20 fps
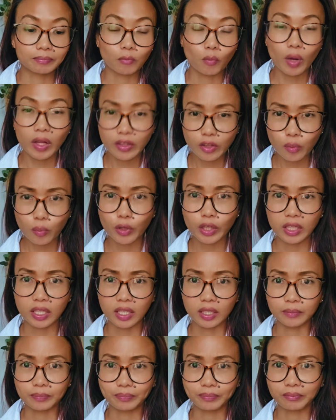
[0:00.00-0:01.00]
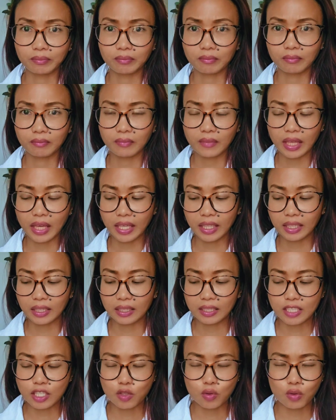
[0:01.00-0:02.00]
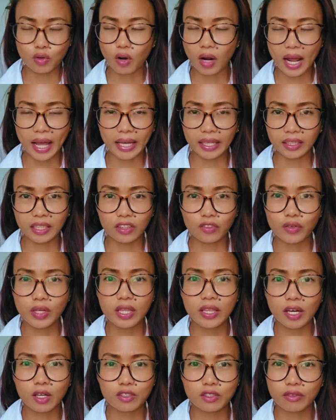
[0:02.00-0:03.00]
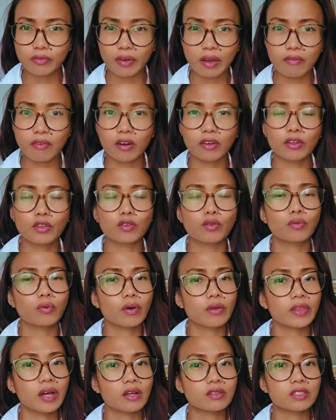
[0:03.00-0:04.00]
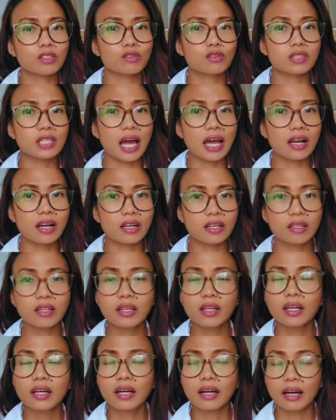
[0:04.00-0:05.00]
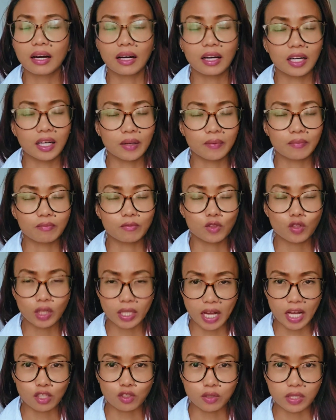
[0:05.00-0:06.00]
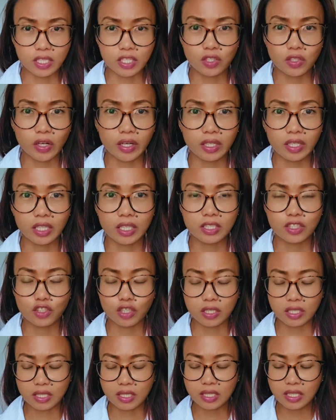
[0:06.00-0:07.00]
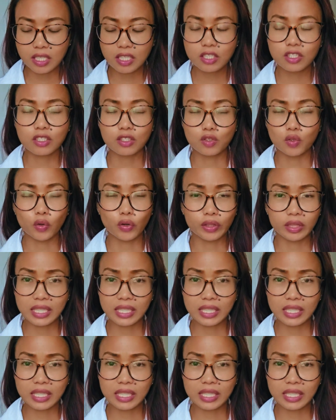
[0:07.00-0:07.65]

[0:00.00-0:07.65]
while they're working. And siguro kahit na 3,500 to 4,000 yung salary, you can actually start. It just needs your